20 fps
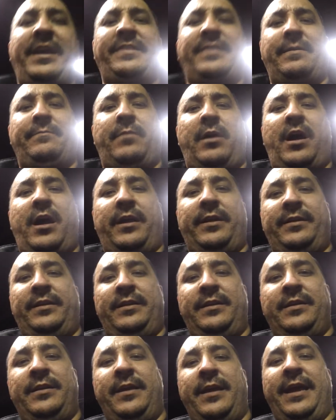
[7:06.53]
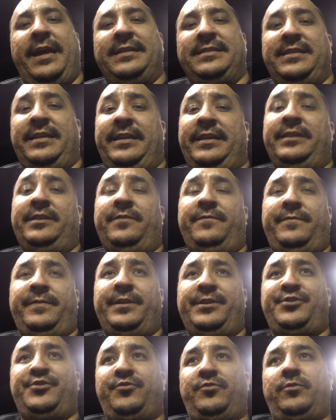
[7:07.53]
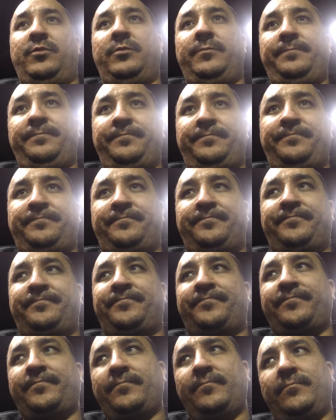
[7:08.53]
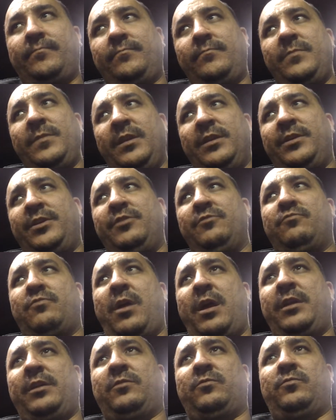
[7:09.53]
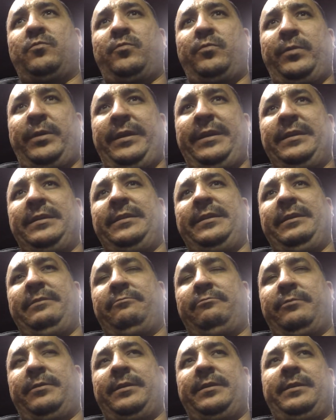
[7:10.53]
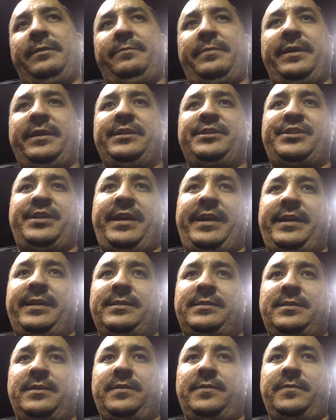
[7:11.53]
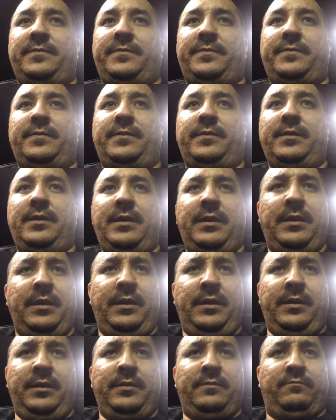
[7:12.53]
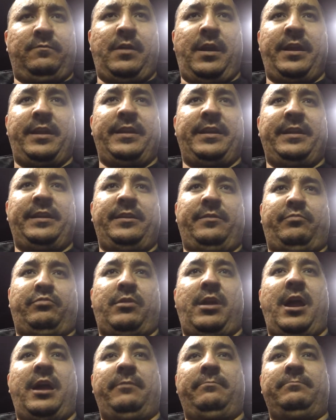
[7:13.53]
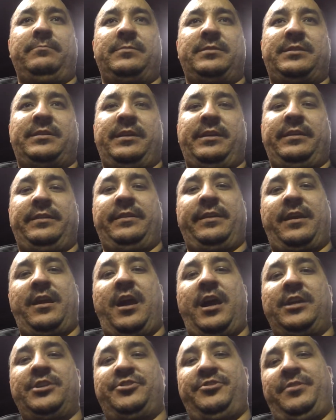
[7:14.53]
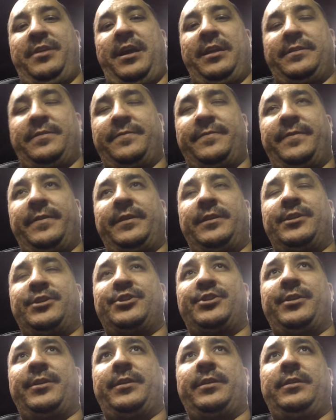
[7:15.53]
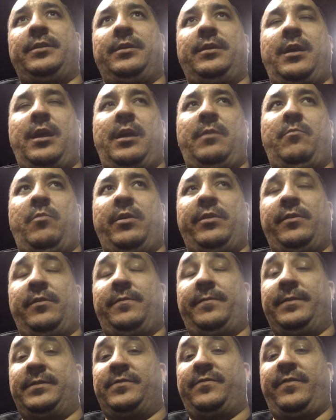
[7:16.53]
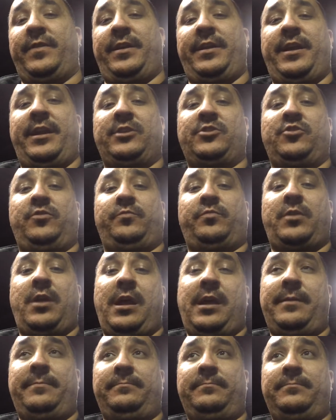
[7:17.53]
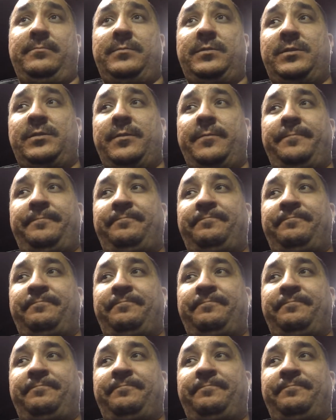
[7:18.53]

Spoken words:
them on as an individual, you run a really, really big chance of running into problems that cause you not to finish it. Whether if it's financial problems,